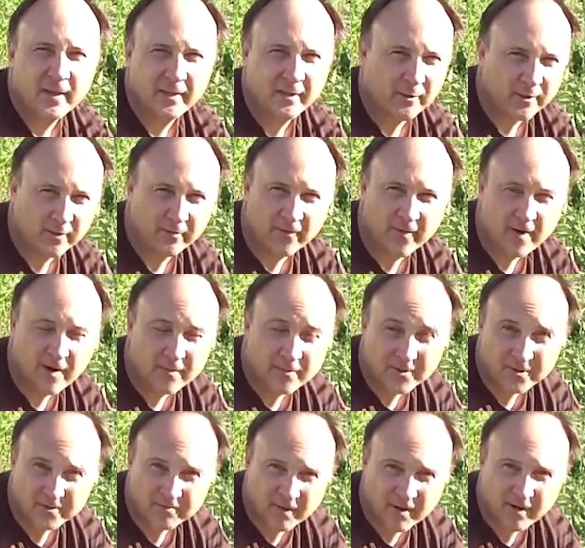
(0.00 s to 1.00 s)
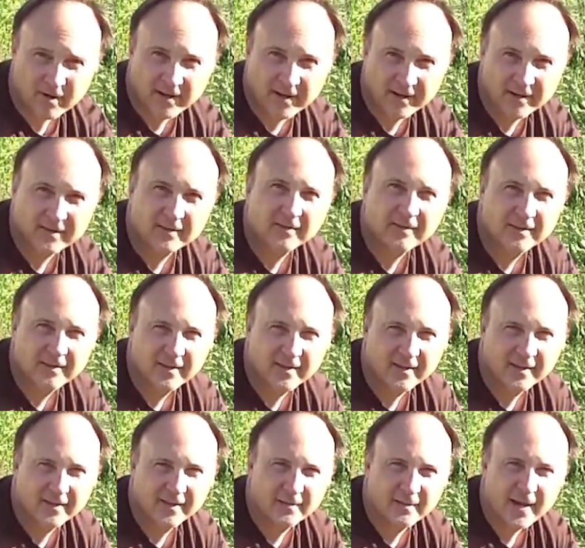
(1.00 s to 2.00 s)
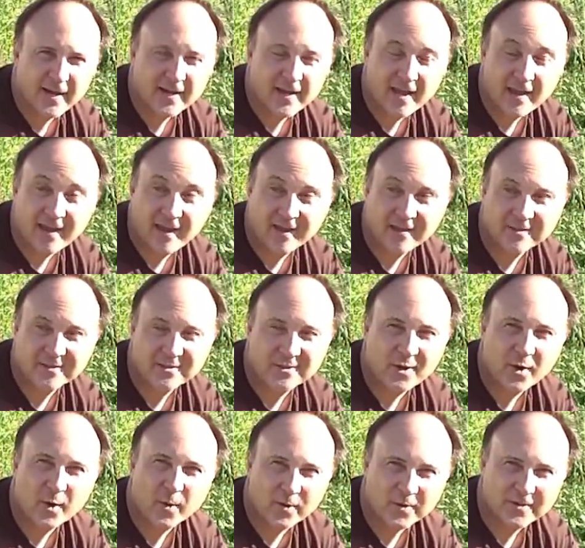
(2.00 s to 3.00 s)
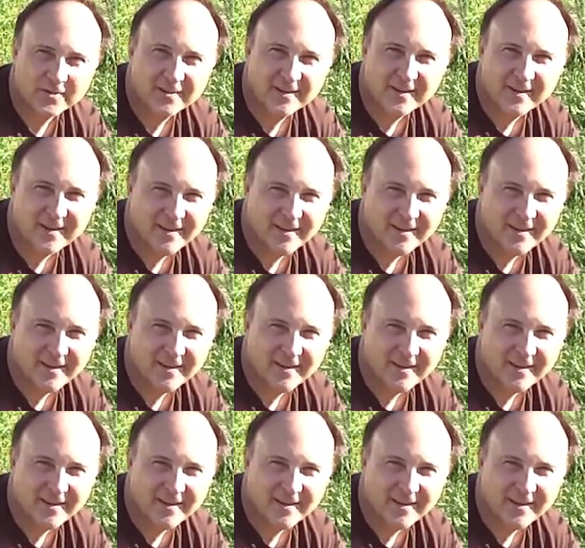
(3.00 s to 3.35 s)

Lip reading: my local farmer's market, aka Stokes,